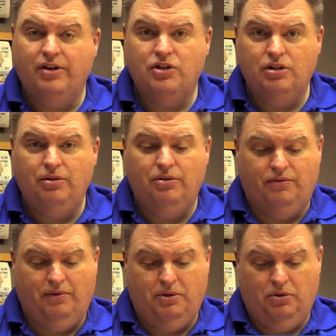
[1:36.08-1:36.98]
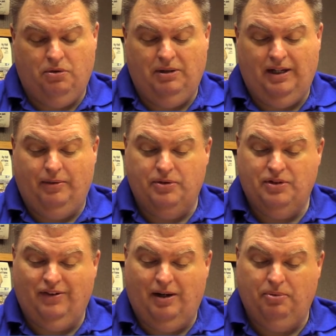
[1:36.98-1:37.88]
are excluded from the normal
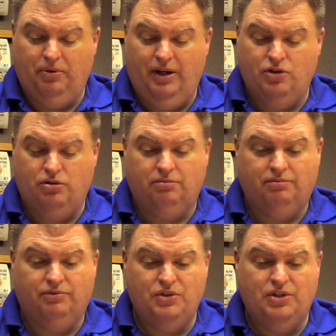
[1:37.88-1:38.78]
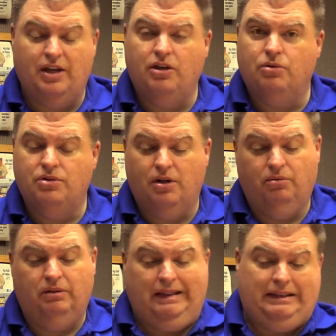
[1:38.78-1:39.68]
hours of operation for set use
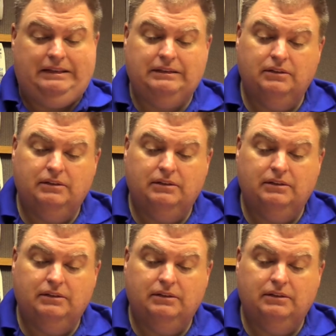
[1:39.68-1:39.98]
only.